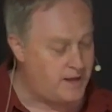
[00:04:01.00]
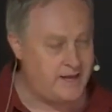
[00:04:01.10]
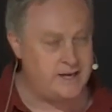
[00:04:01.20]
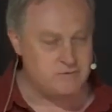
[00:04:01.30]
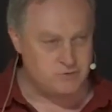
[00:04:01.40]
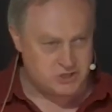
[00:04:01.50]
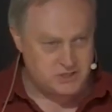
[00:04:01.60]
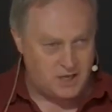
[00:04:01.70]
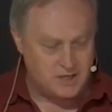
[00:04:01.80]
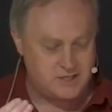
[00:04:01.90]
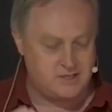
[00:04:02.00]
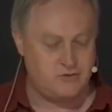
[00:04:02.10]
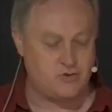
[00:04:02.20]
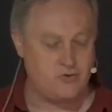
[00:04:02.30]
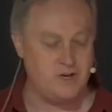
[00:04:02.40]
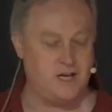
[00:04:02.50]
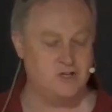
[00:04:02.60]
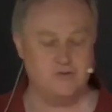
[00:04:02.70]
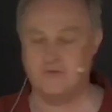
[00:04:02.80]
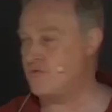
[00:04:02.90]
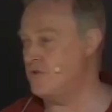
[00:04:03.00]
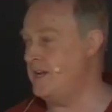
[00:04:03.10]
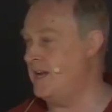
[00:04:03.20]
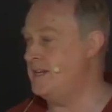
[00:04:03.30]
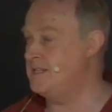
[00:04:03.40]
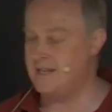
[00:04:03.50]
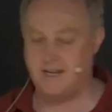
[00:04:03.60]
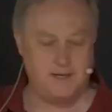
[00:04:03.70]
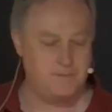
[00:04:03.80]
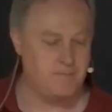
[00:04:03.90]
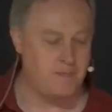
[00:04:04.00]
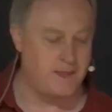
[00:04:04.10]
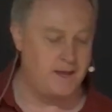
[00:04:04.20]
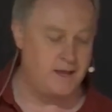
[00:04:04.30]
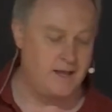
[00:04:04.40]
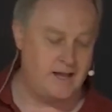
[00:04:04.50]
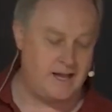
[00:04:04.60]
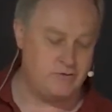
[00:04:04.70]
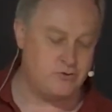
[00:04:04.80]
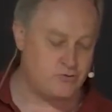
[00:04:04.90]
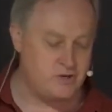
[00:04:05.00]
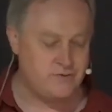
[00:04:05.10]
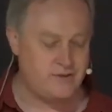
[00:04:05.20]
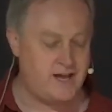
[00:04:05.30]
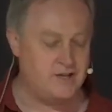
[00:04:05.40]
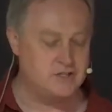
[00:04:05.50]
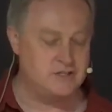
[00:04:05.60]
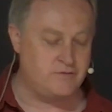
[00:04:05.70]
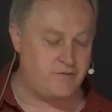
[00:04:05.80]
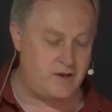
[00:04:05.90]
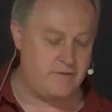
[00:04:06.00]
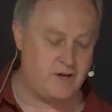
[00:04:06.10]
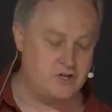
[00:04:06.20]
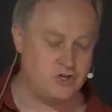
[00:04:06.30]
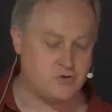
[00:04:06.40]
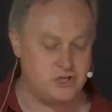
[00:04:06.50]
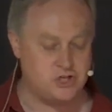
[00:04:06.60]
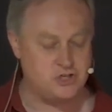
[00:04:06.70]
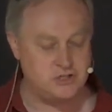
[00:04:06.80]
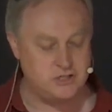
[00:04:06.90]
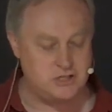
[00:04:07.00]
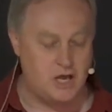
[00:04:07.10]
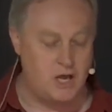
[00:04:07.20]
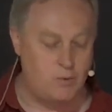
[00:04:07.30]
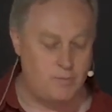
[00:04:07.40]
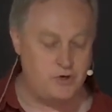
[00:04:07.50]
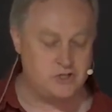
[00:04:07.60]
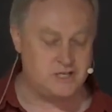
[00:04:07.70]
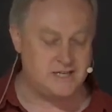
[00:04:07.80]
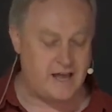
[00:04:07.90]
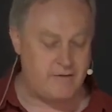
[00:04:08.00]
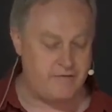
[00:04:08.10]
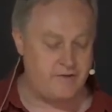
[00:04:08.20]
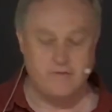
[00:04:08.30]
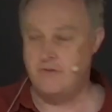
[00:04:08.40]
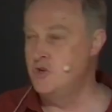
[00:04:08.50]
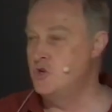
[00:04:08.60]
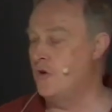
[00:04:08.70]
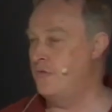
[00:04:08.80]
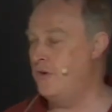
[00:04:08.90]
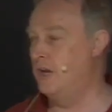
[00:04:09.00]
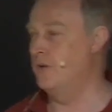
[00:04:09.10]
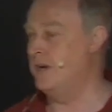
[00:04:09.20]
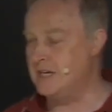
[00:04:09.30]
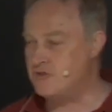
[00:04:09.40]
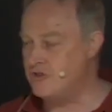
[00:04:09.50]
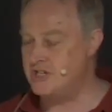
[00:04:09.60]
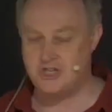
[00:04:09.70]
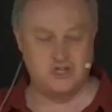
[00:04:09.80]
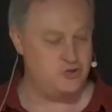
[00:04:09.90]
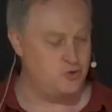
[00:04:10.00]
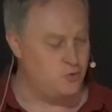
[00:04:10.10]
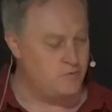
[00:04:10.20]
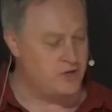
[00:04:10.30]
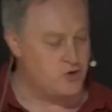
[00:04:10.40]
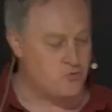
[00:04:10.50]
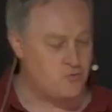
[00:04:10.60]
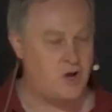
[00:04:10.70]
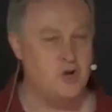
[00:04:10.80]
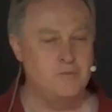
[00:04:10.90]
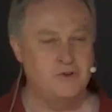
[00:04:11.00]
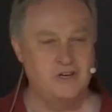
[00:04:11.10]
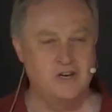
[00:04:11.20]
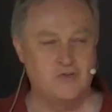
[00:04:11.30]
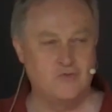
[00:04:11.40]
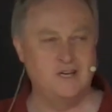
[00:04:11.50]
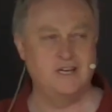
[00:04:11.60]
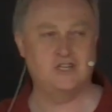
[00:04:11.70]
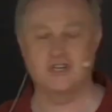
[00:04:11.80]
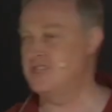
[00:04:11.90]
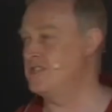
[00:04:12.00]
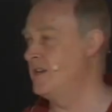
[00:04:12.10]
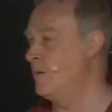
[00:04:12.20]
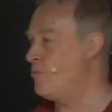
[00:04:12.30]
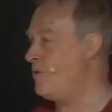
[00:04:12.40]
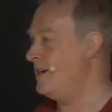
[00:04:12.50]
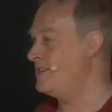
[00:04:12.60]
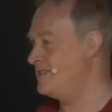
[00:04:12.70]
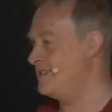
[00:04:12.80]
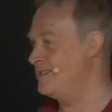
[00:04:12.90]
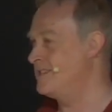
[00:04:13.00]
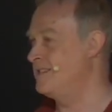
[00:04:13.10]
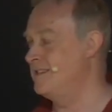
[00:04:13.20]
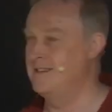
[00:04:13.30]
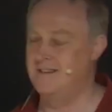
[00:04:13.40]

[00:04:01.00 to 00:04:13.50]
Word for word: and it was started in 303 AD. And 3,500 Christians were put to death for not following traditional Roman religious practices.